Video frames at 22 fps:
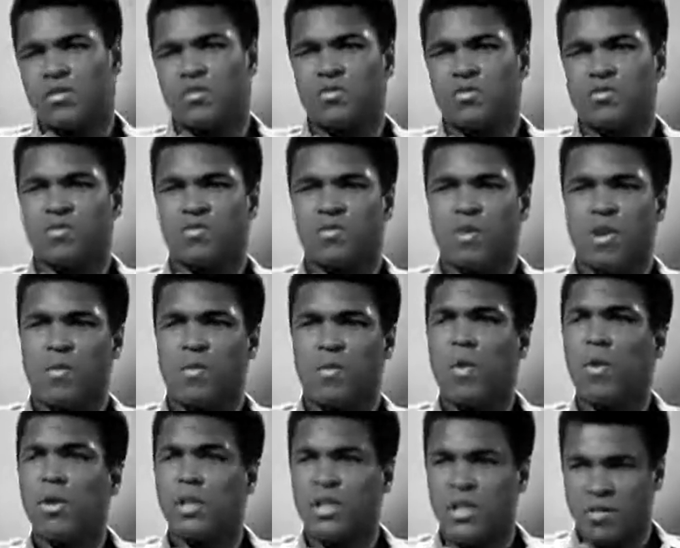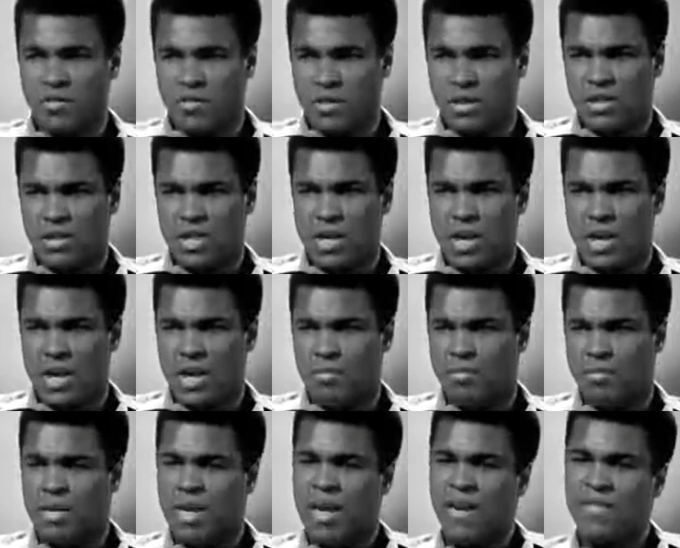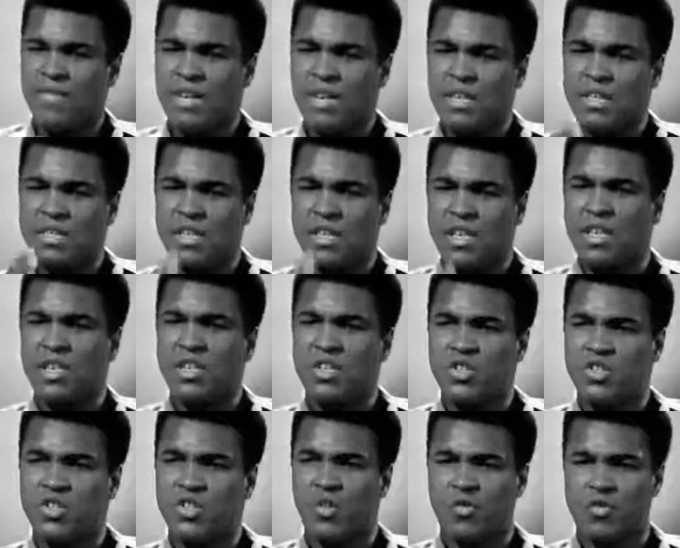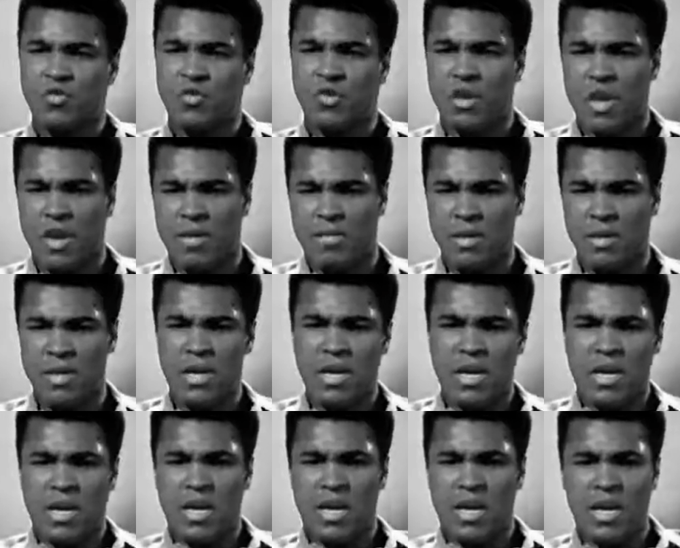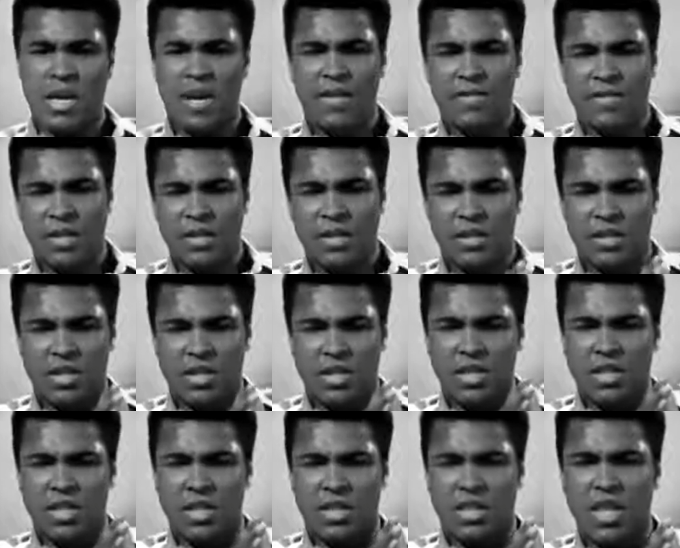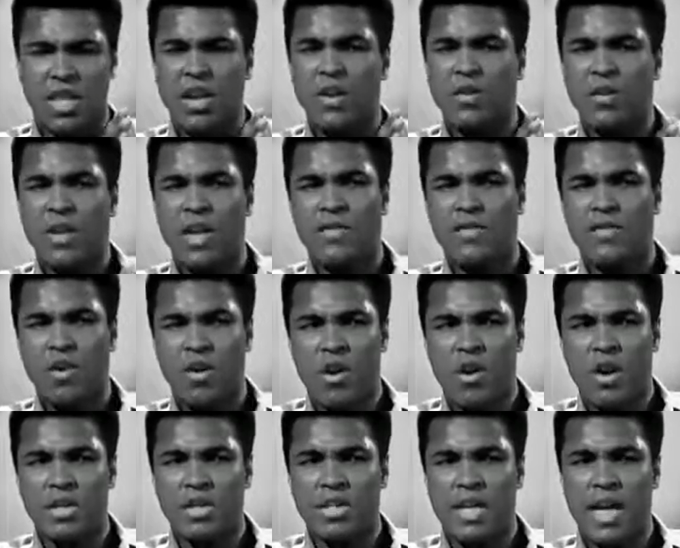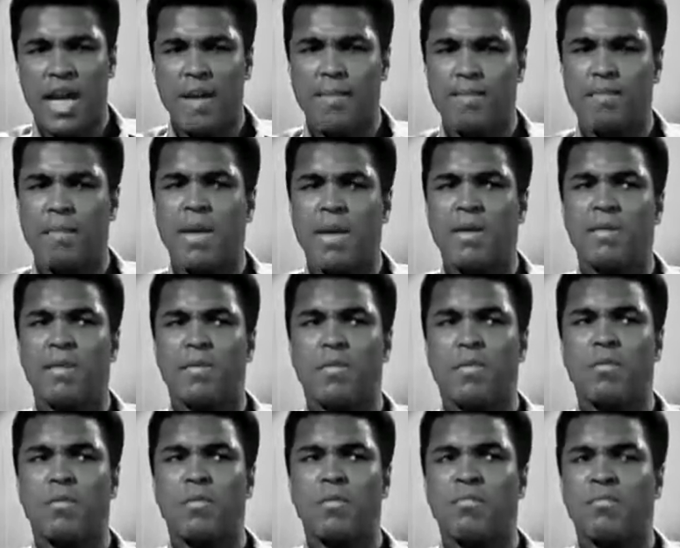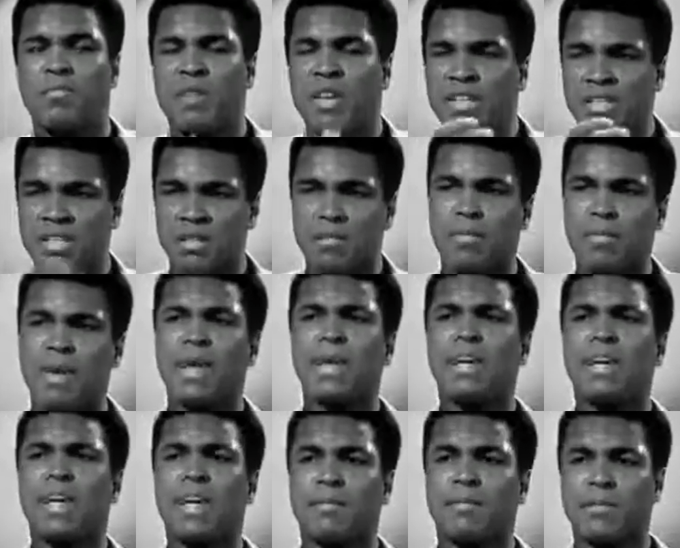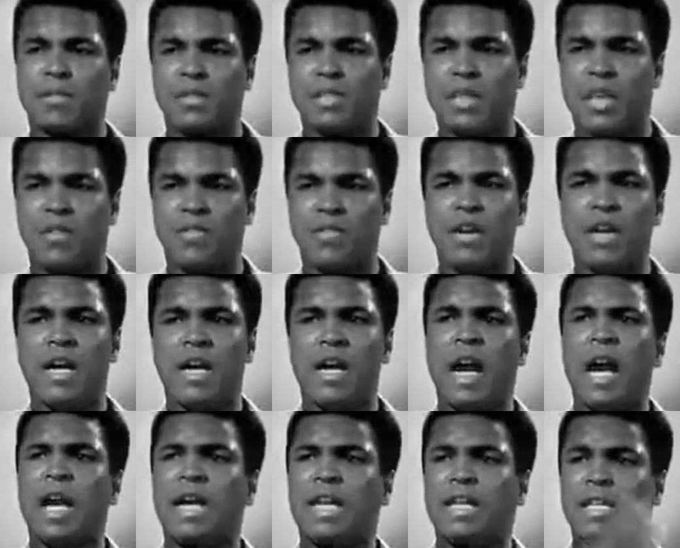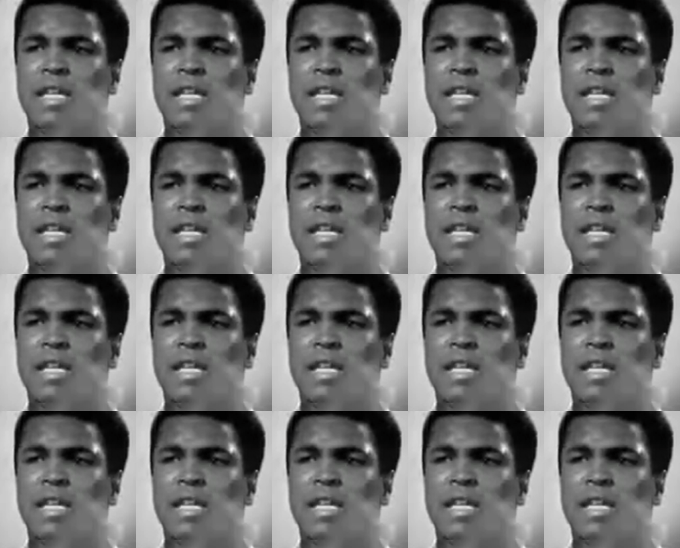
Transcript: So I wanted to retire, but after I see these children coming, and after I see that they're going to have a hard time, maybe they won't be blessed to make it like myself,